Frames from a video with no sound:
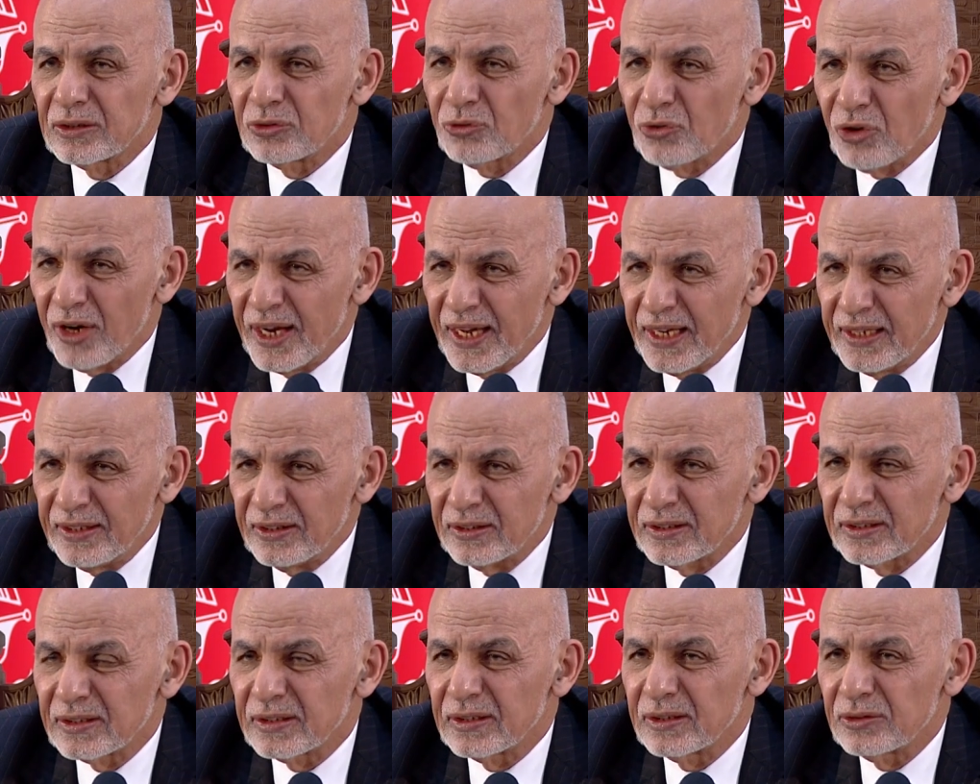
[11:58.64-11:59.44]
trade,
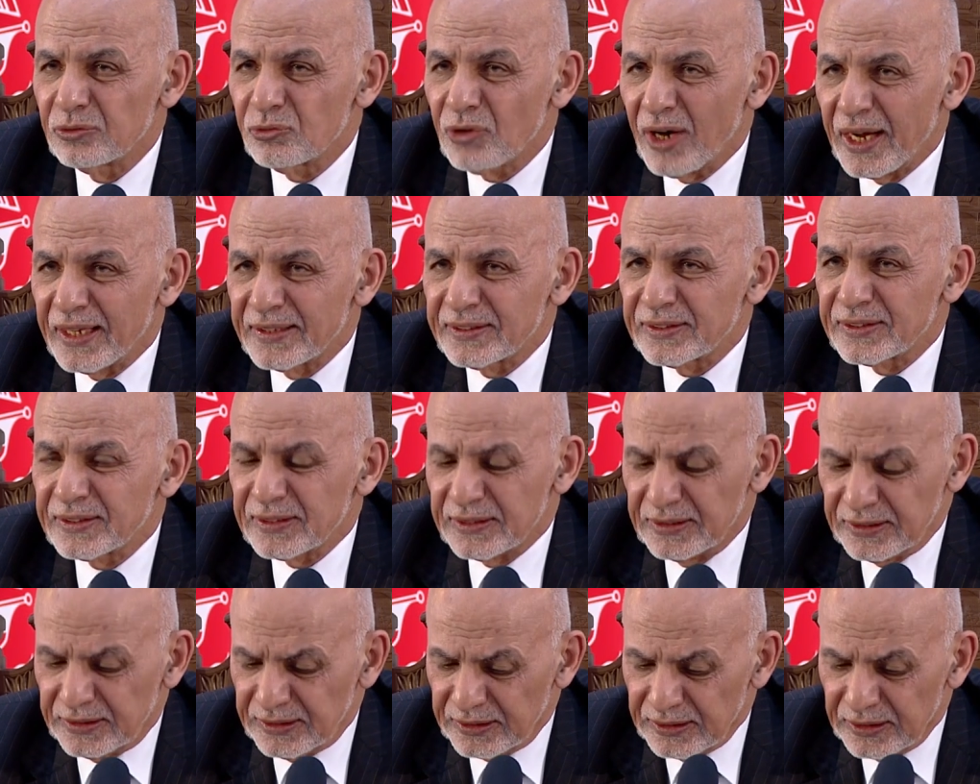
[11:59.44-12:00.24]

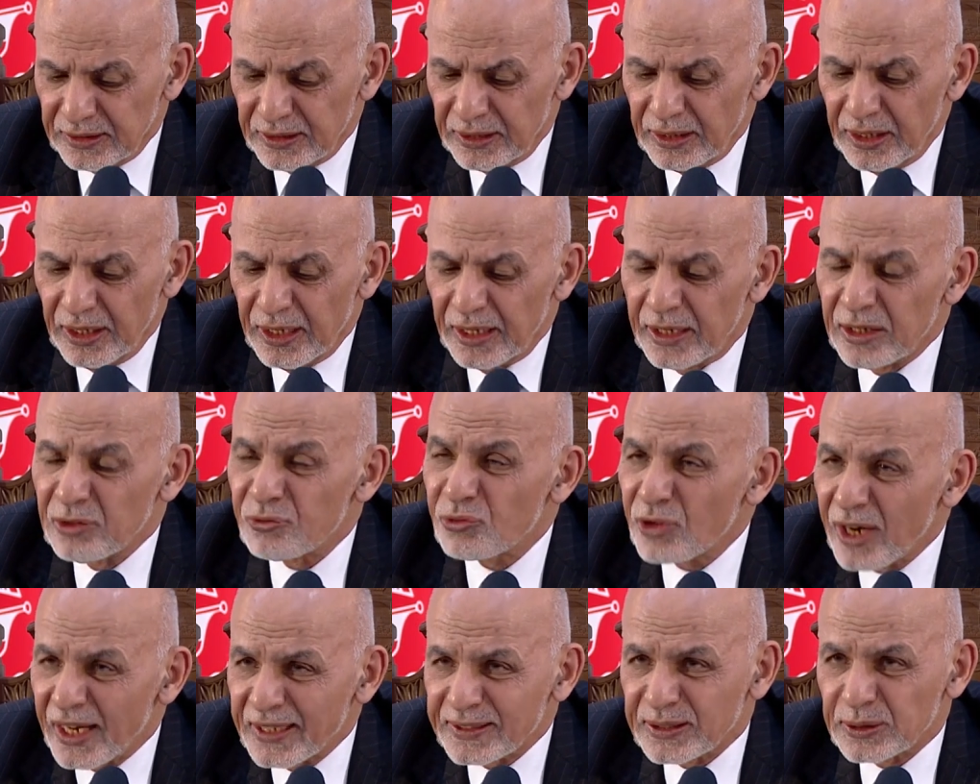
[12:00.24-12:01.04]
transit, and
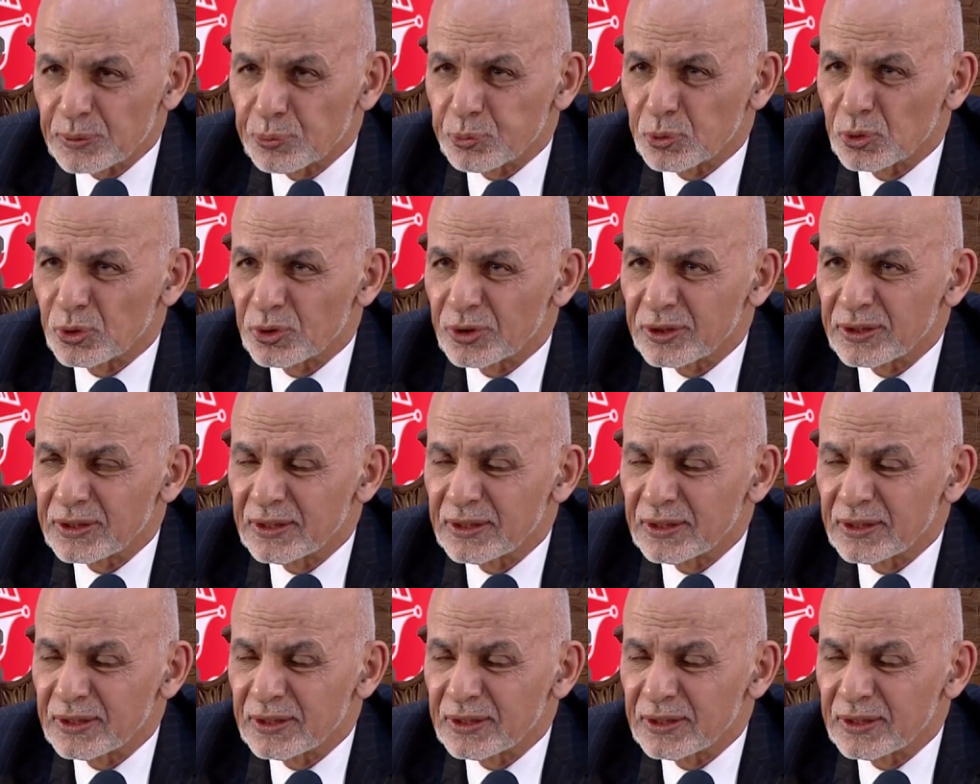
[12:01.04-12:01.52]
transport